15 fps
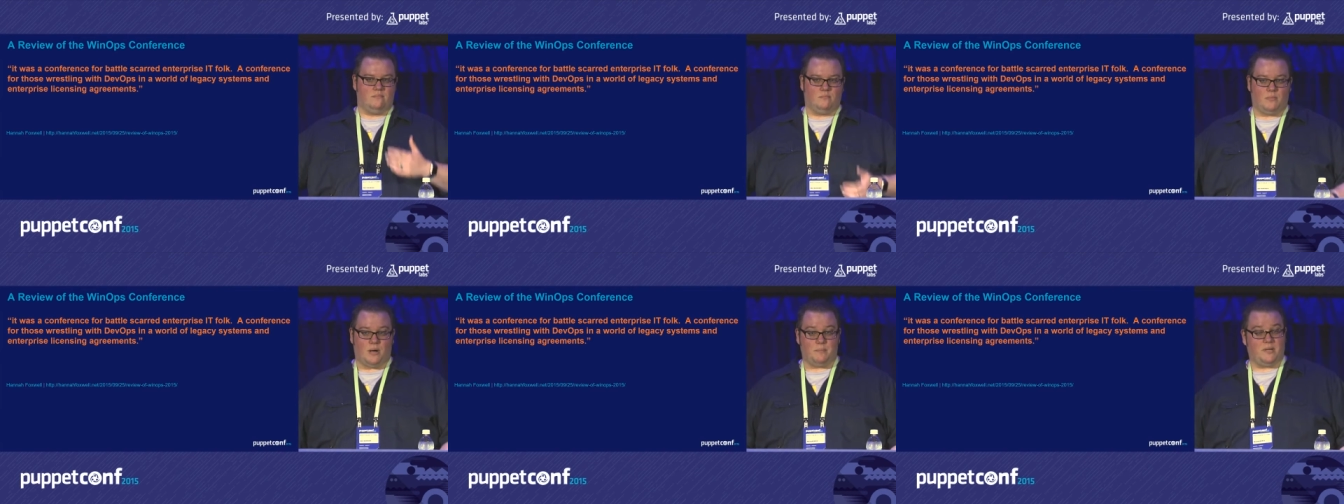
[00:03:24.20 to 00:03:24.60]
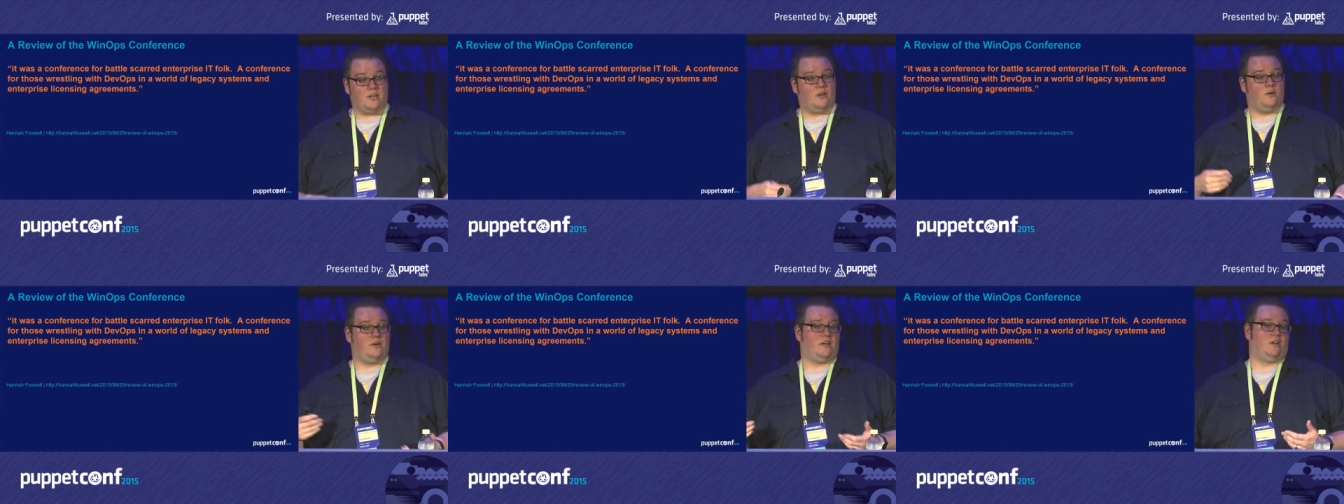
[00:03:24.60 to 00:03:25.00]
Puppet
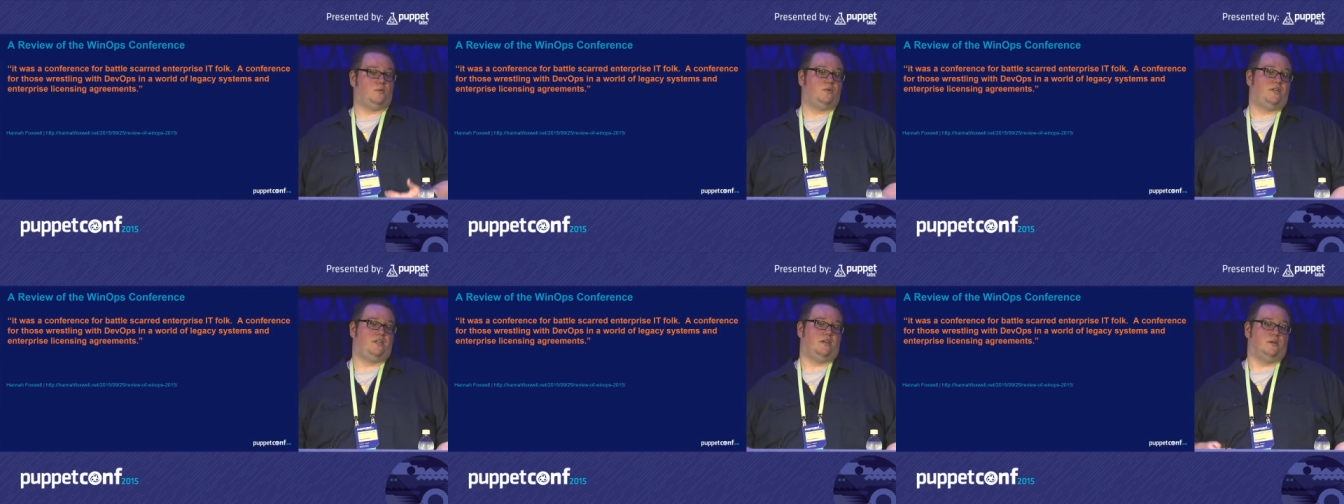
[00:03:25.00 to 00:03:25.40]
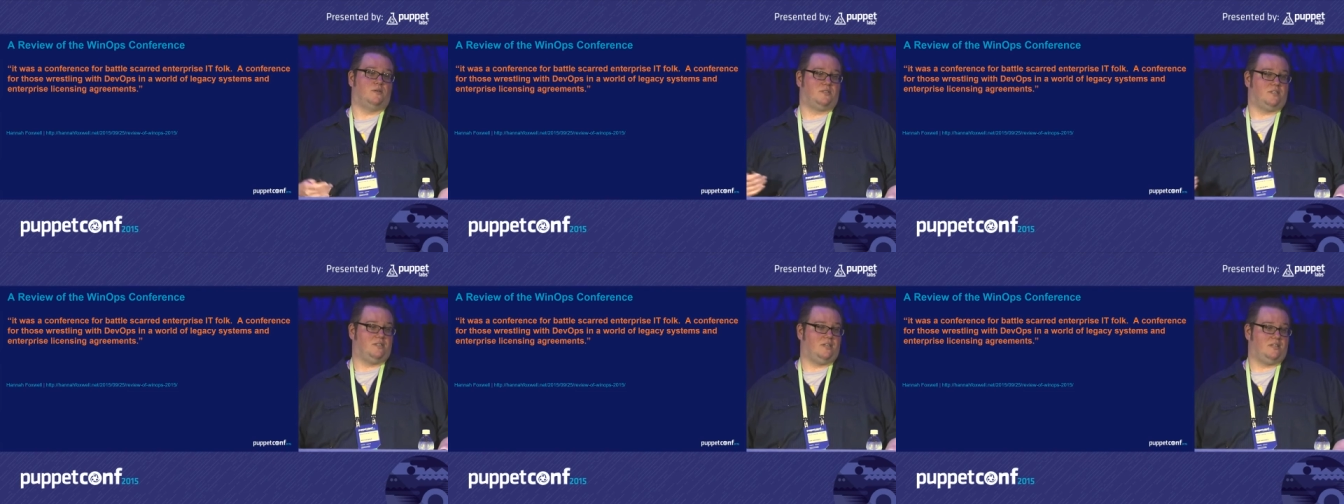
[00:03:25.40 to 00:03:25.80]
going on
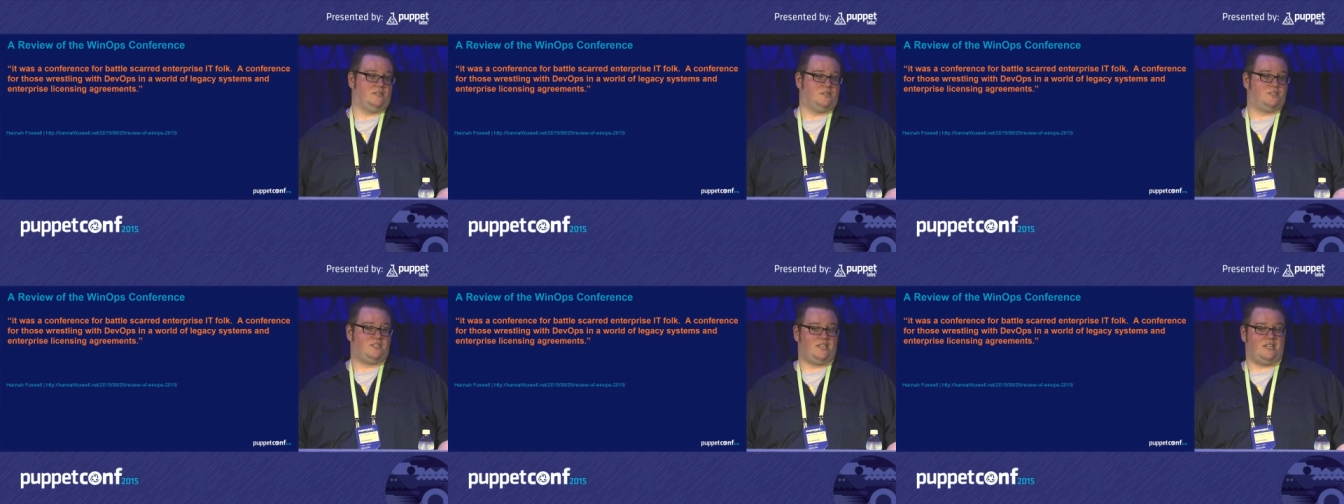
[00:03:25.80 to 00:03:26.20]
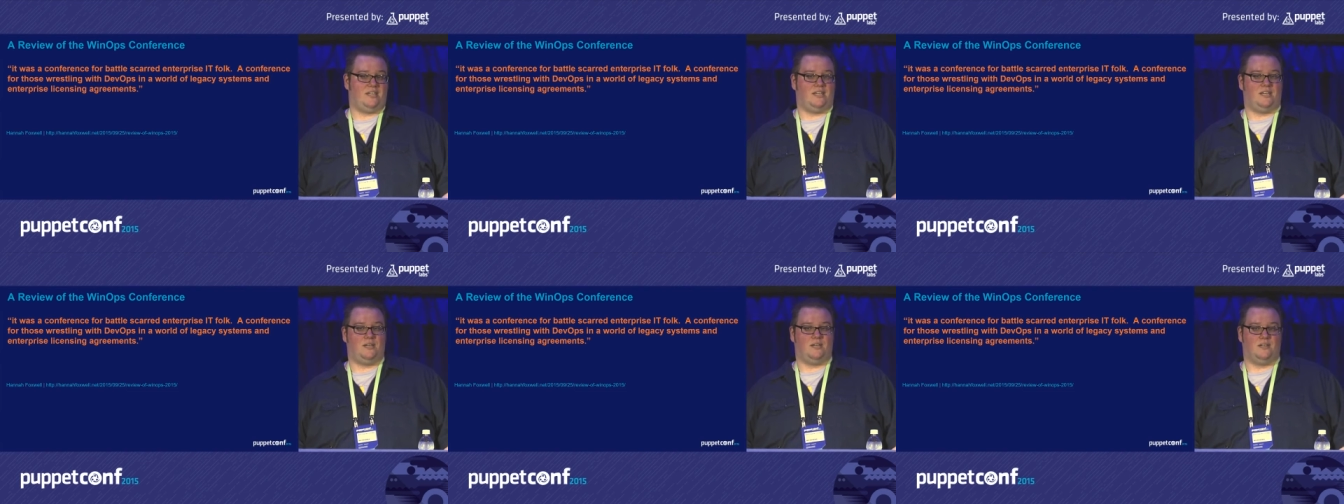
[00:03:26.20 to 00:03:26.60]
Windows and, and
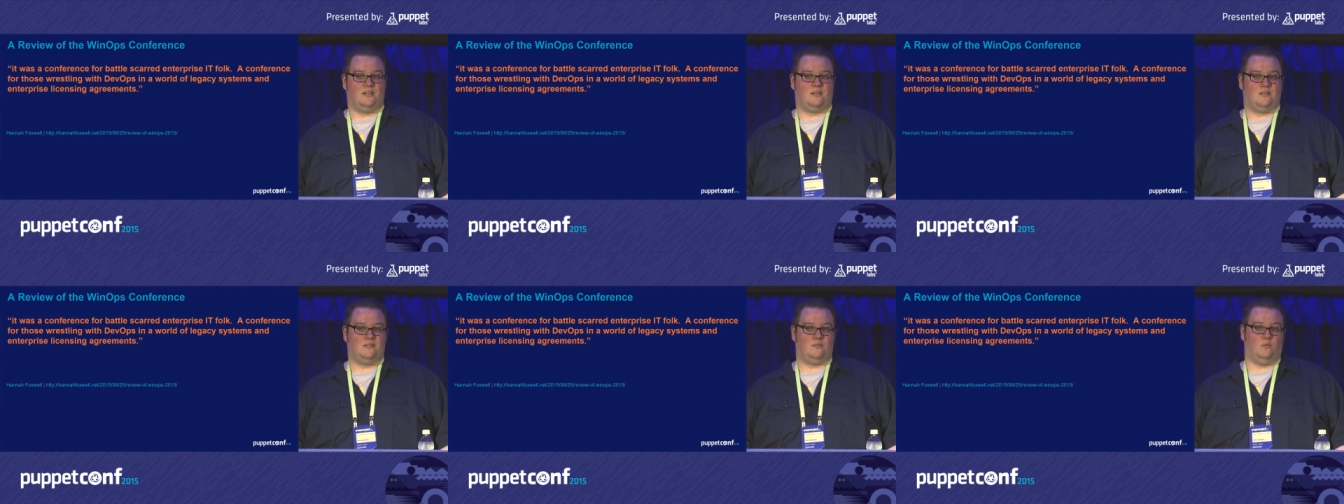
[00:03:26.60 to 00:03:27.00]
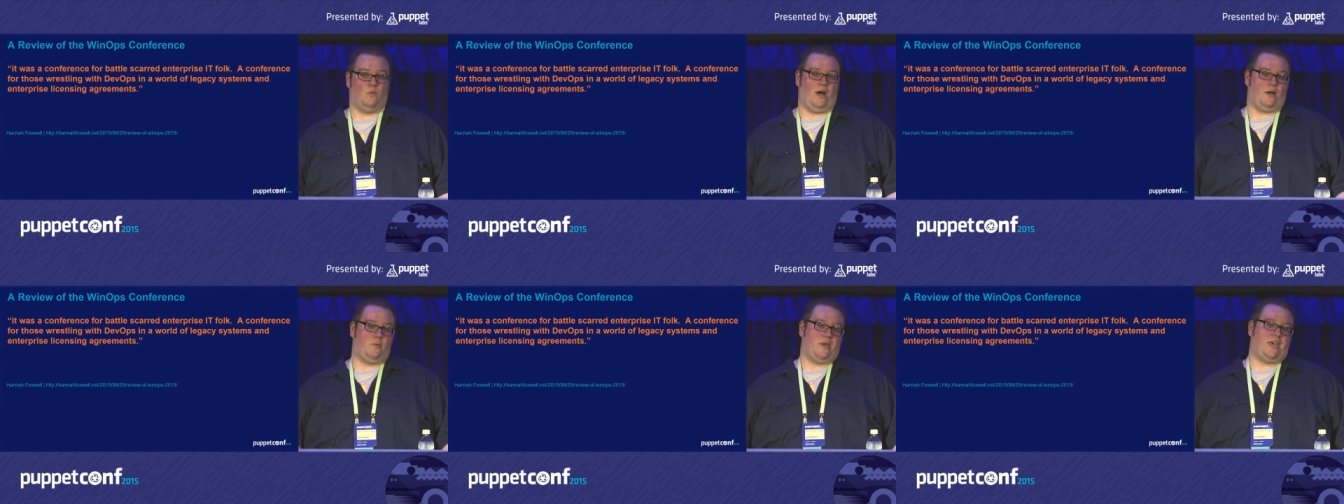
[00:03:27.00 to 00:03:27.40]
see
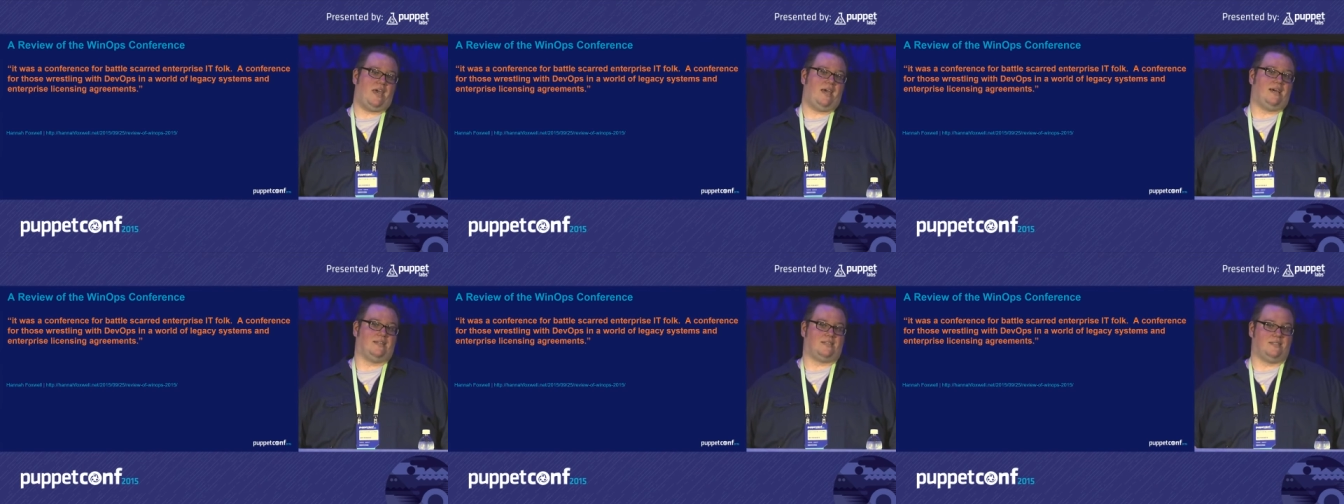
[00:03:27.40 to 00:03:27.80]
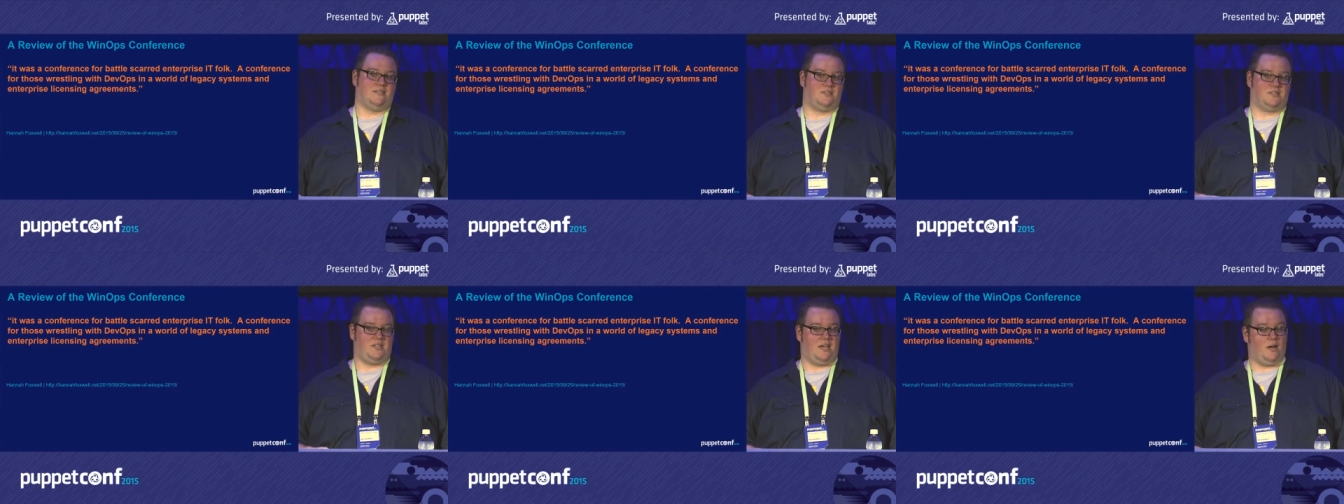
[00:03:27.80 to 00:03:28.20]
why we can't
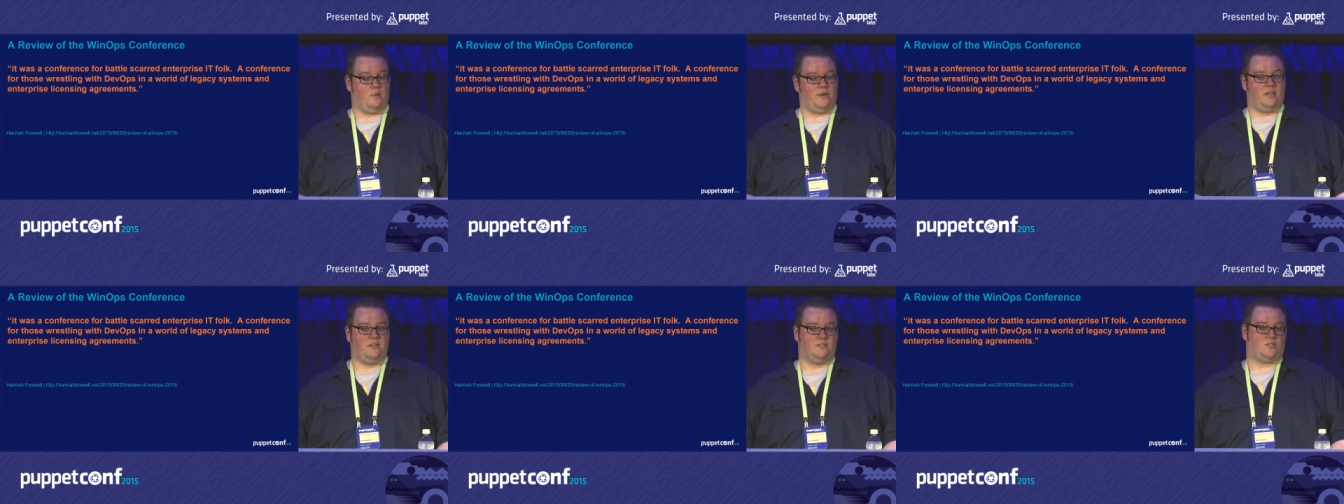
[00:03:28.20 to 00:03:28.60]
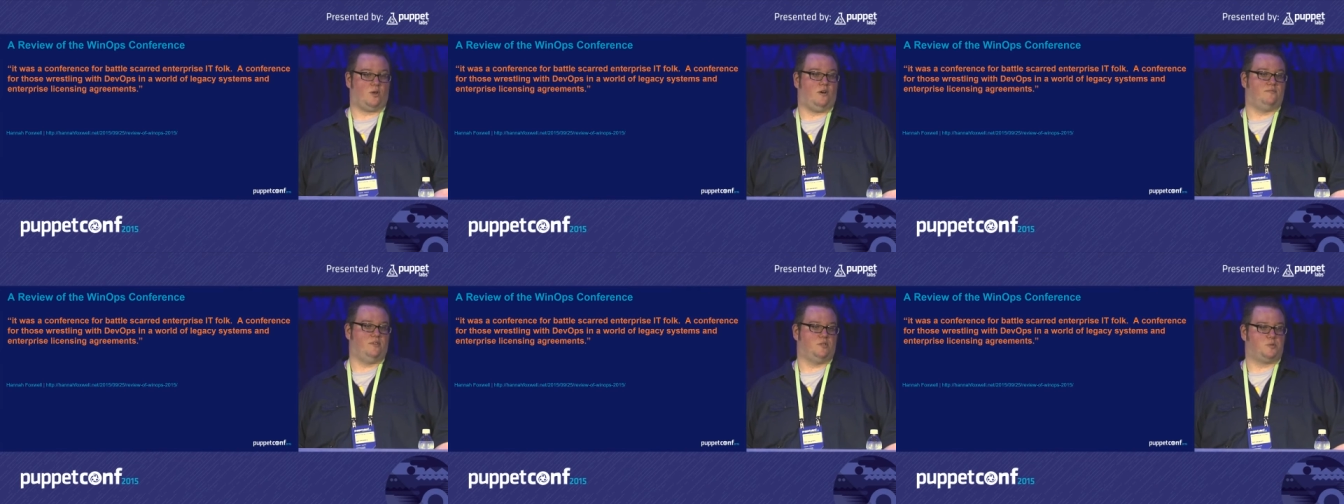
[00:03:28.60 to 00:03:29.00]
and see how we can
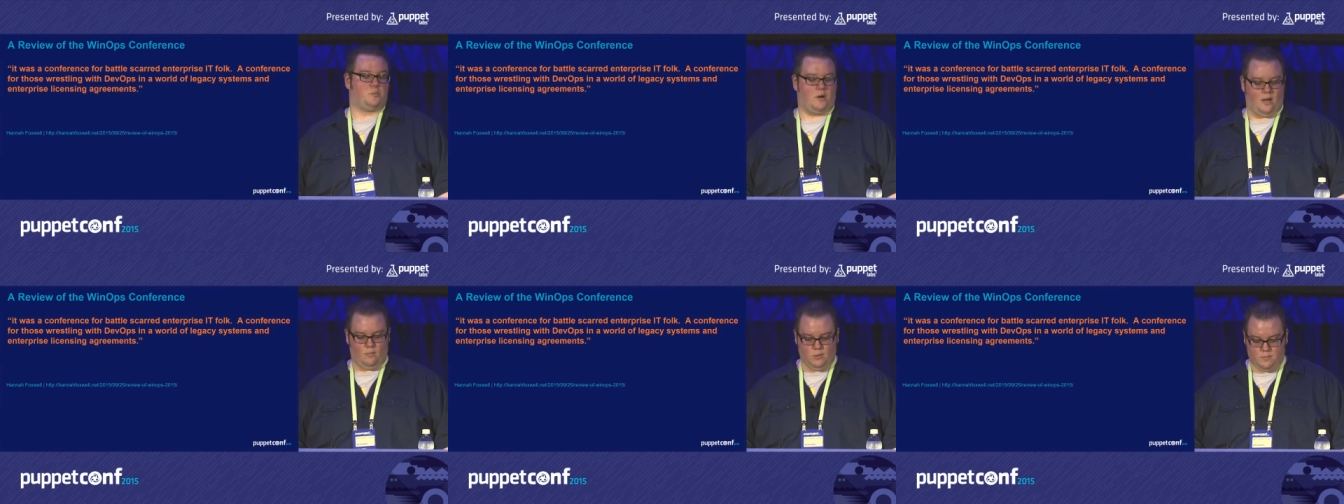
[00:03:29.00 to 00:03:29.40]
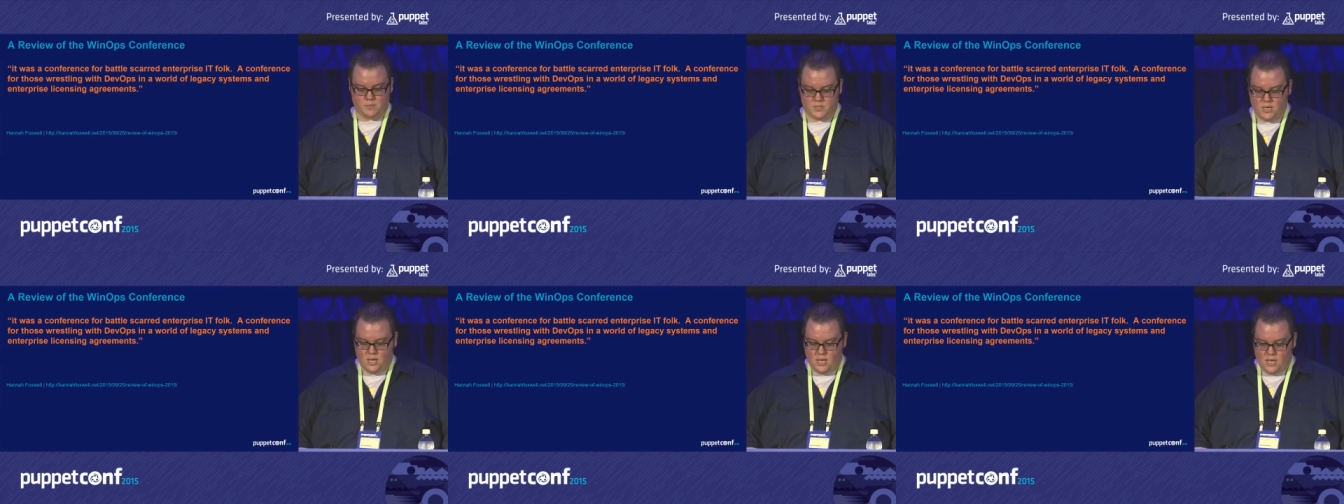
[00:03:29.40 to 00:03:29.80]
solve those
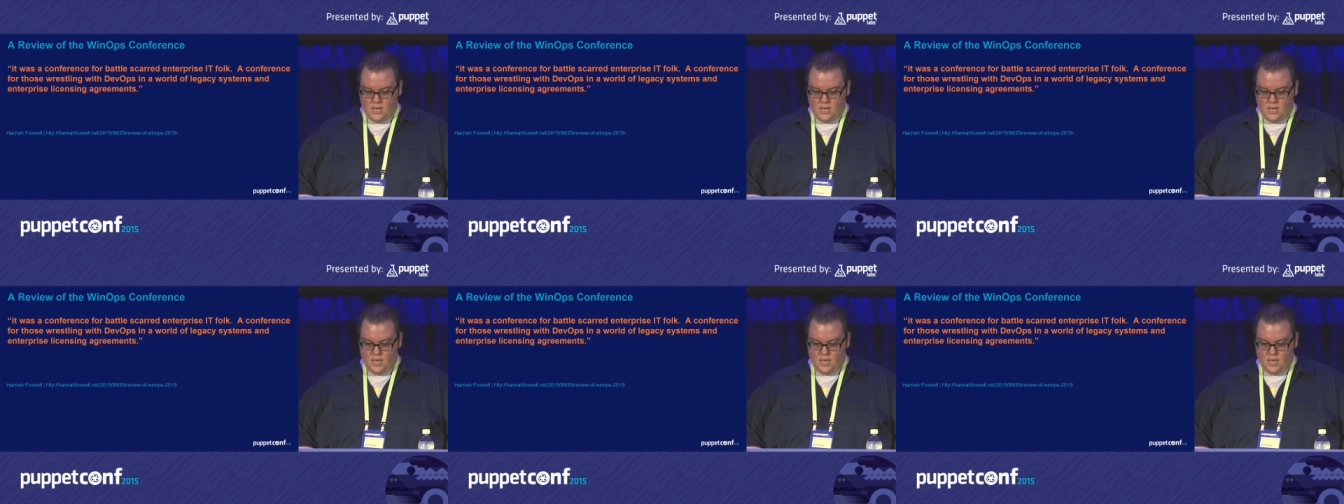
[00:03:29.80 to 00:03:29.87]
problems.